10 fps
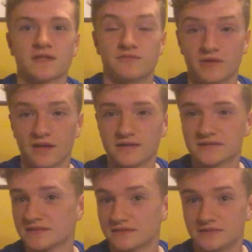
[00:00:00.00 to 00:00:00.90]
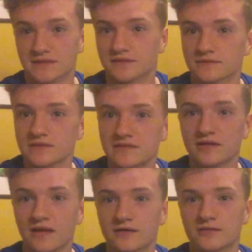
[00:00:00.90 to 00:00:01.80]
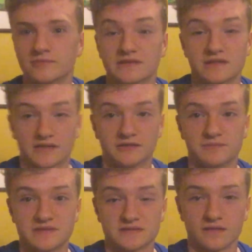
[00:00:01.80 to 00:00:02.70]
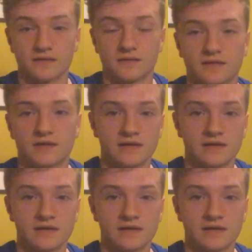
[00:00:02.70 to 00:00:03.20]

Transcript: If you liked it, you know, leave a like, comment, it actually means a lot.